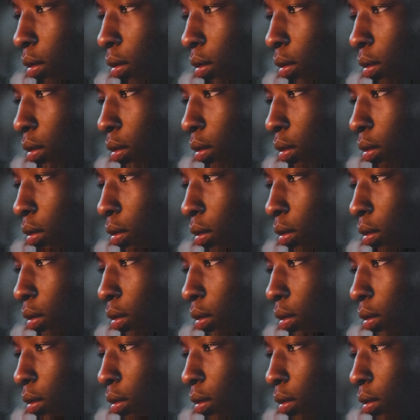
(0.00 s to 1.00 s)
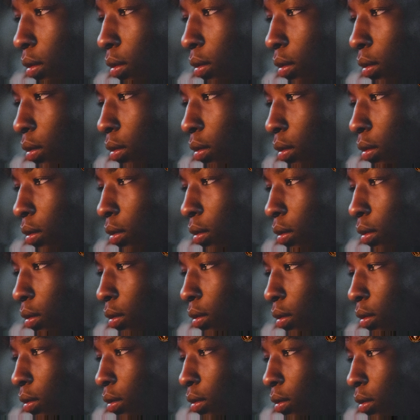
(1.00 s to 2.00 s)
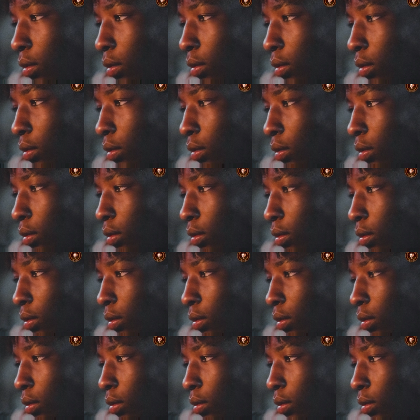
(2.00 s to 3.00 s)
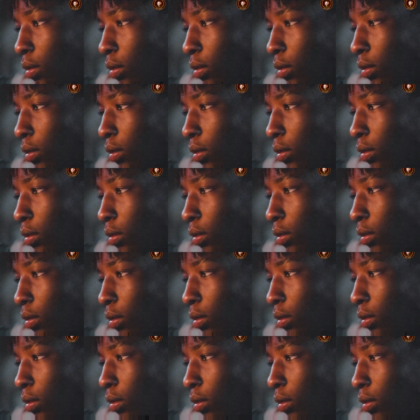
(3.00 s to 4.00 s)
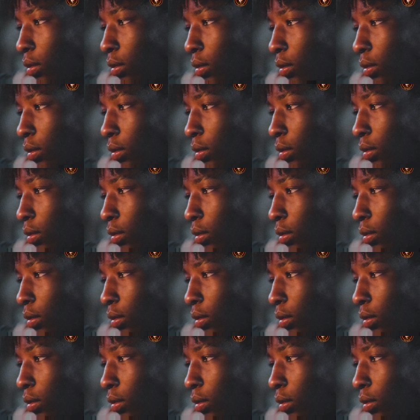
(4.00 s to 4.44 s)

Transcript: on everything bad in your life and you become a badass and you grow out of it,